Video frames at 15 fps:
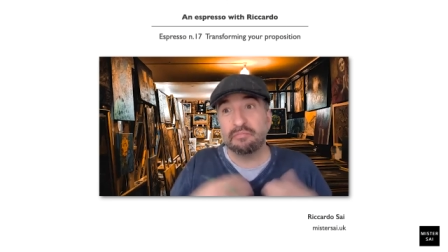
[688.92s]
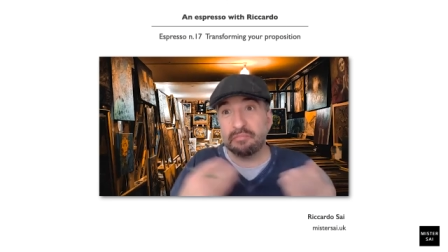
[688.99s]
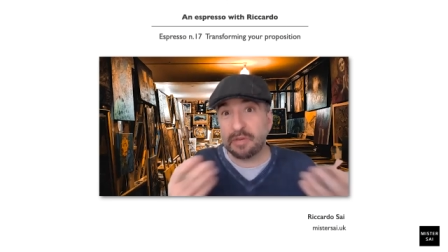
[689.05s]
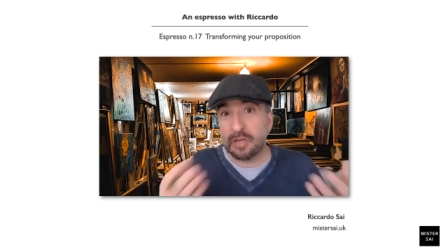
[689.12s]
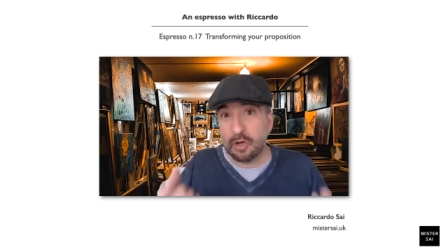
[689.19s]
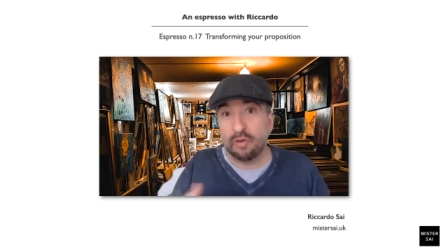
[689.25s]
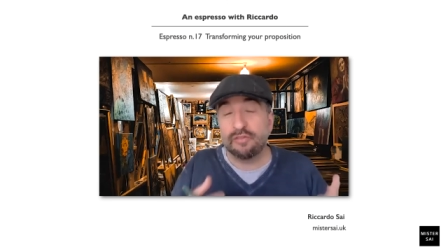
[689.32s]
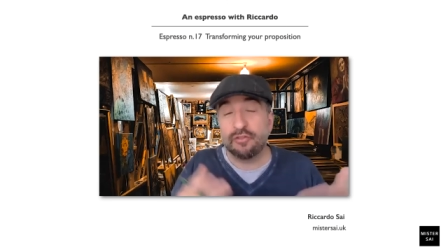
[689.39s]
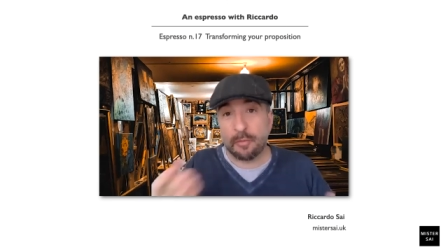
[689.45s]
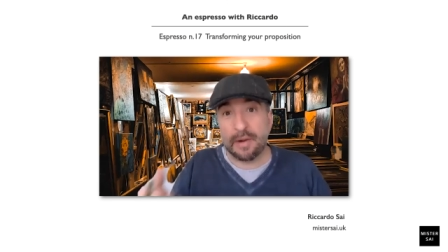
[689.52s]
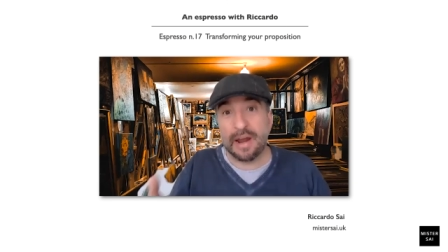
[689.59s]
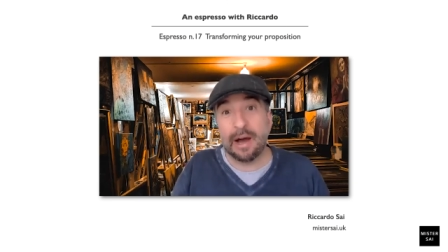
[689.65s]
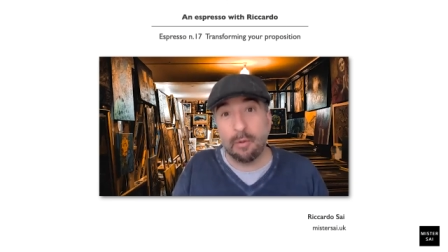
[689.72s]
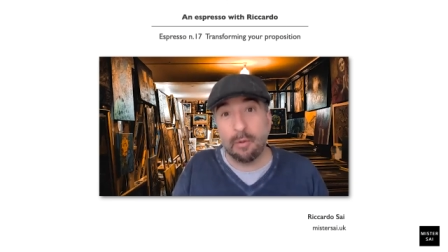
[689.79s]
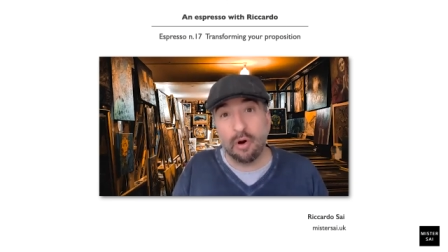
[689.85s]
You know, from
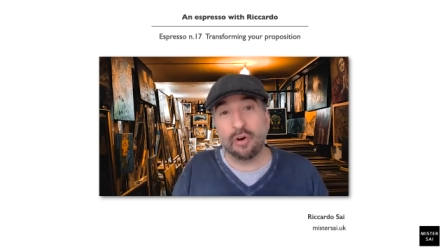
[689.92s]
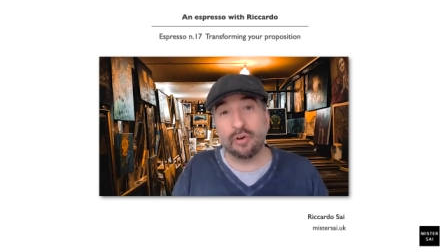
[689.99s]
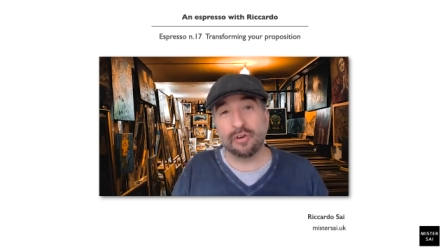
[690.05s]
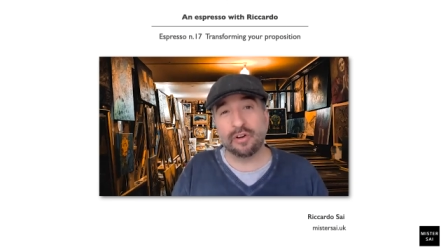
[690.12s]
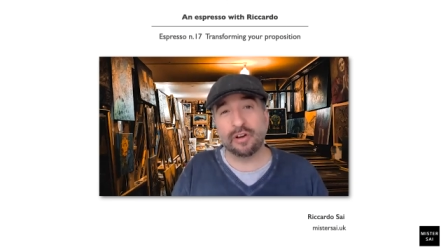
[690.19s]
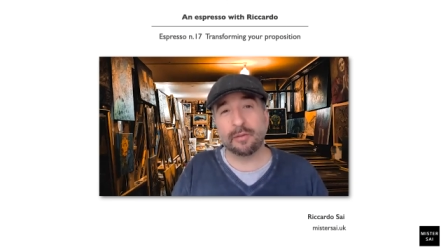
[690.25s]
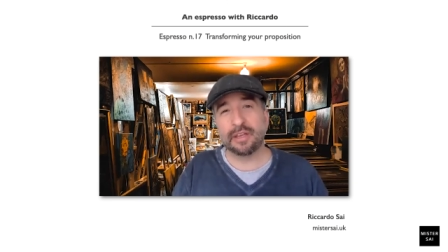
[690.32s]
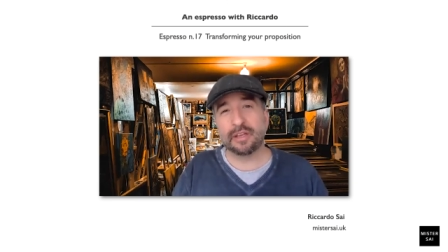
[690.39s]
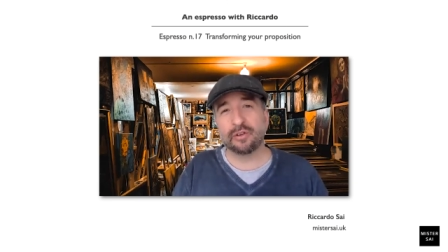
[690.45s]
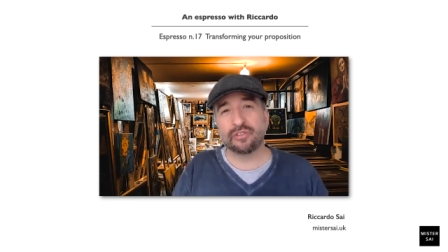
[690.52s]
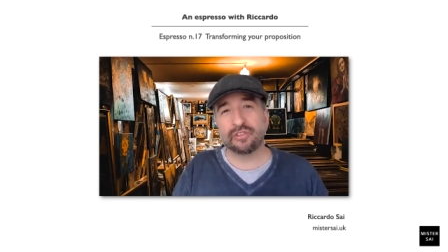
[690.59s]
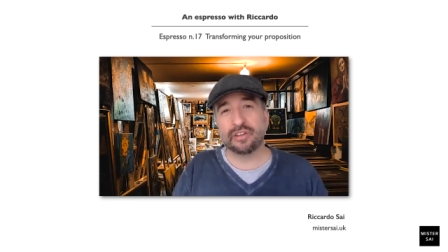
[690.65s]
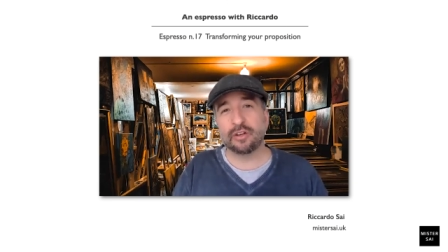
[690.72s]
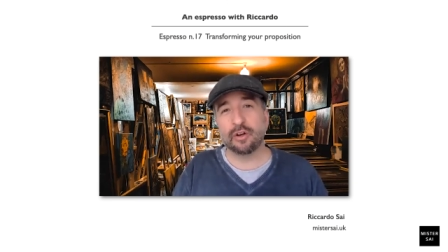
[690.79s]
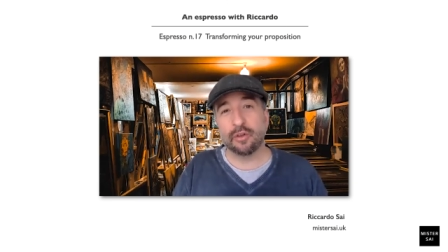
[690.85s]
now on,
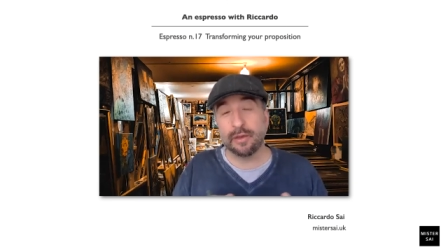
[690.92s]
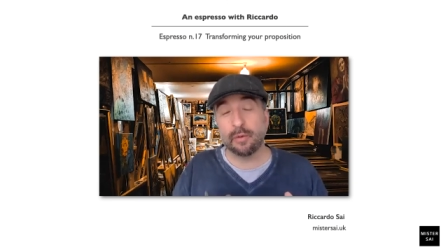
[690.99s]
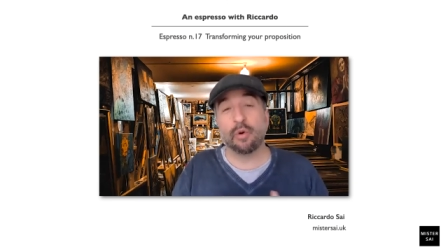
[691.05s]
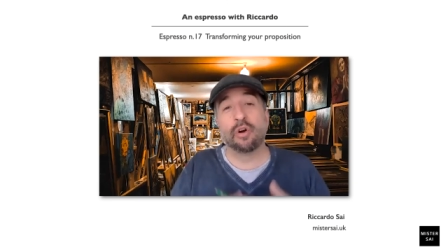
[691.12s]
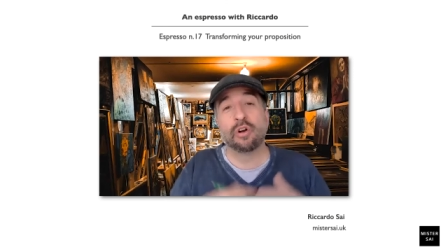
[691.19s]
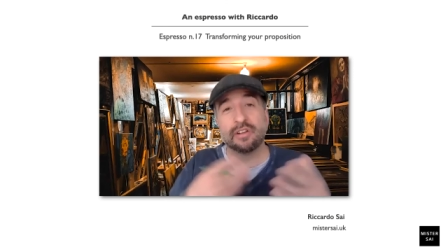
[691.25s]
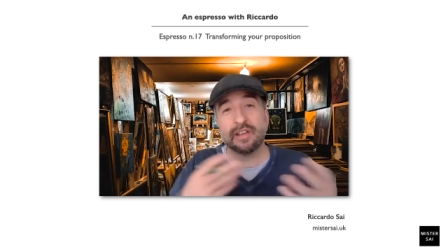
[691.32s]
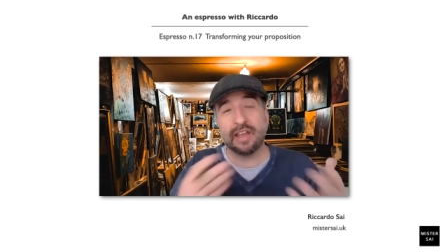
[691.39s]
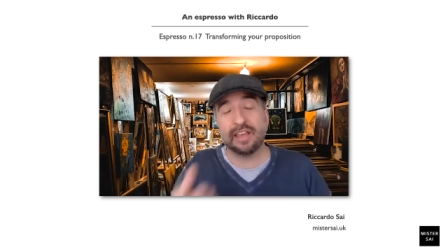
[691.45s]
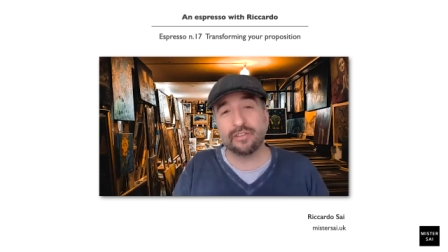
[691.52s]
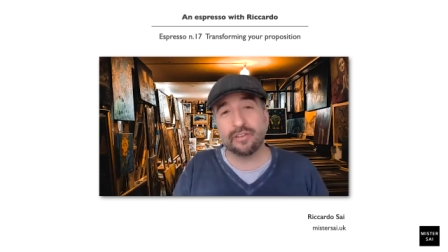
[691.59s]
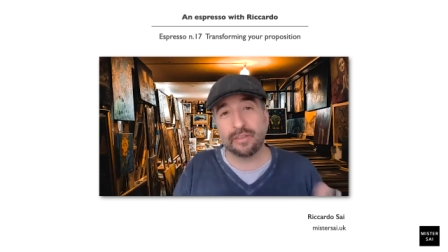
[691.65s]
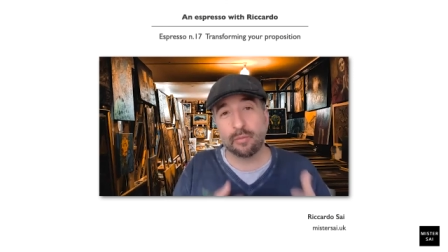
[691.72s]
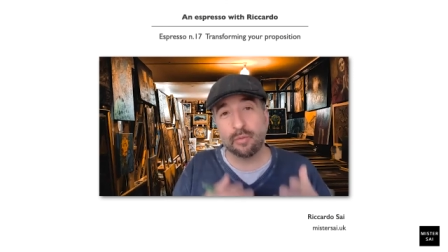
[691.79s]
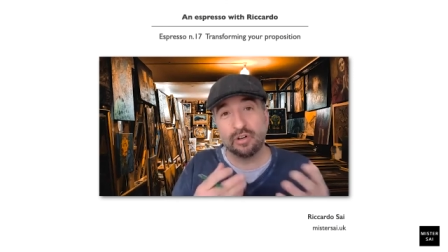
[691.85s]
because you know the world
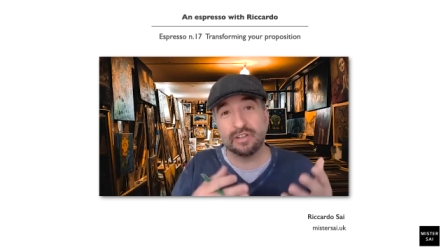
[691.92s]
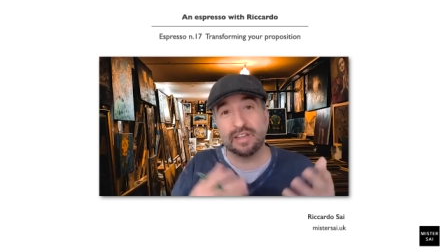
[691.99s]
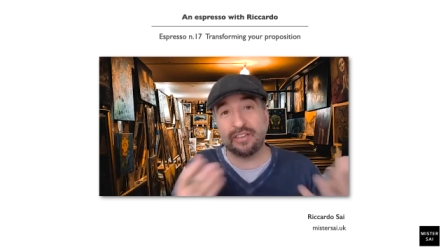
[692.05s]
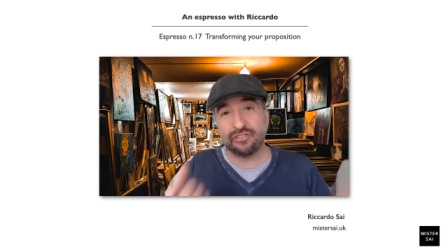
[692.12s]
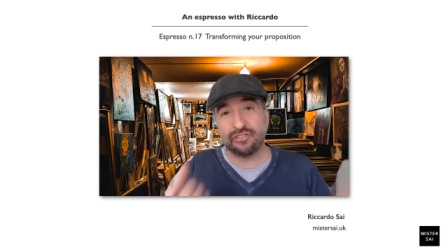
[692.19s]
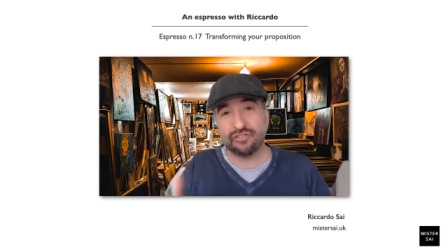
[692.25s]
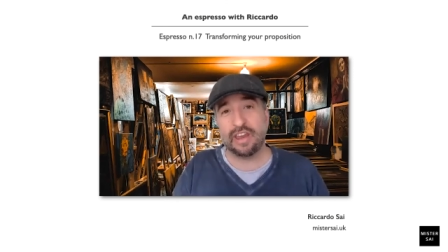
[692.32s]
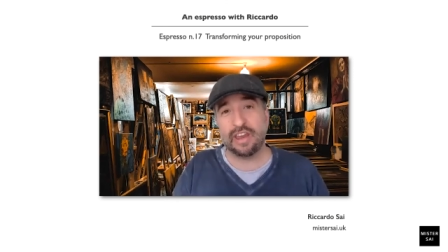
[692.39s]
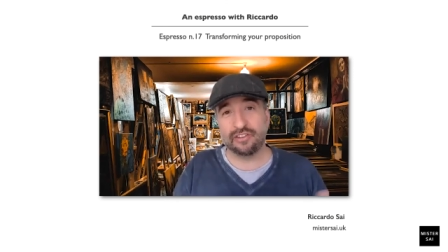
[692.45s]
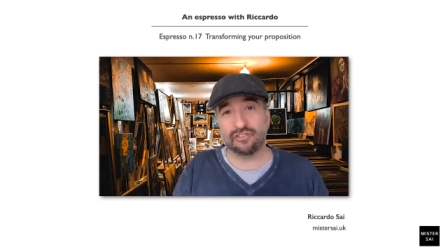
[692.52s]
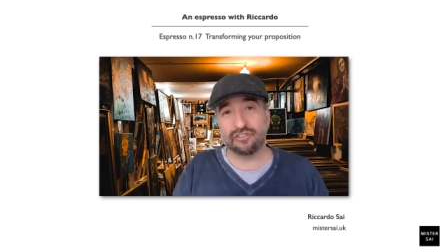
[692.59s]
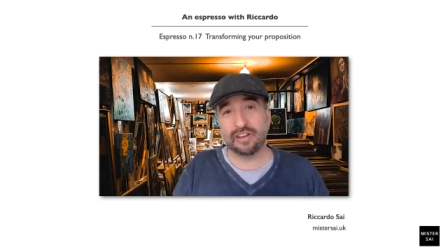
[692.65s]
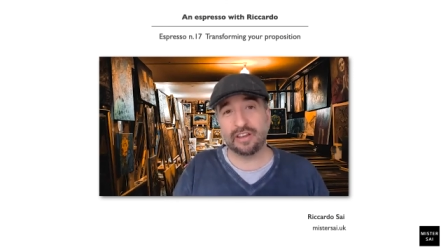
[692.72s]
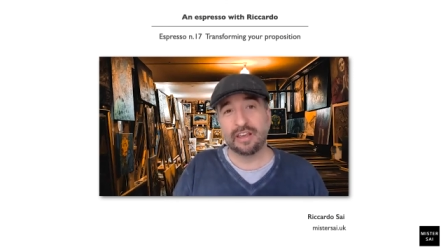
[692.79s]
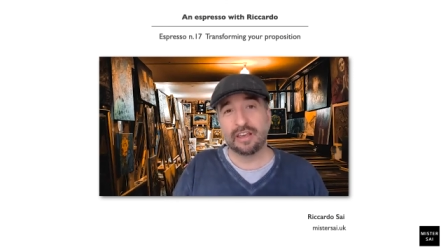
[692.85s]
has
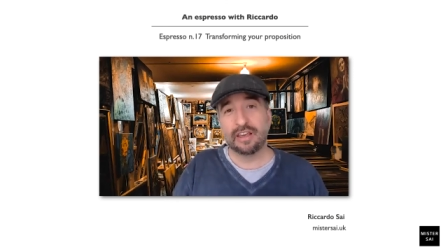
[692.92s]
changed.